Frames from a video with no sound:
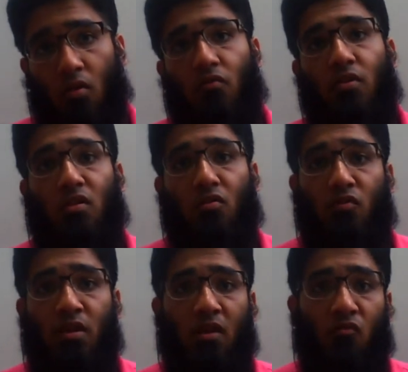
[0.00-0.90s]
which
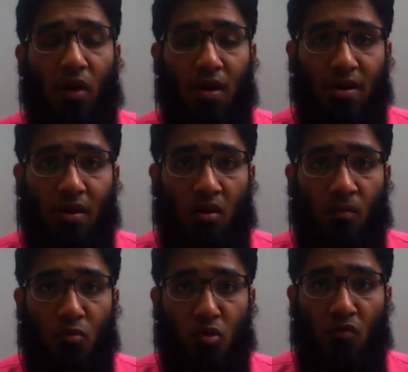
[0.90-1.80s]
within 1 year a
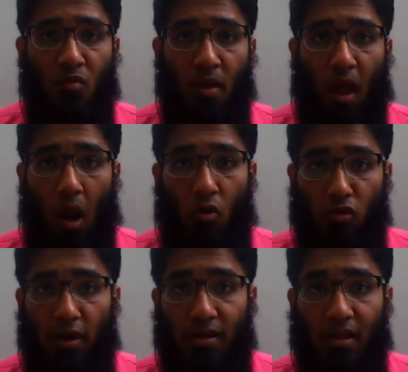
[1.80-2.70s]
computer will be
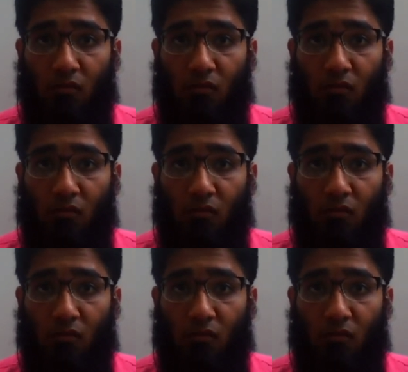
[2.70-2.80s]
outdated.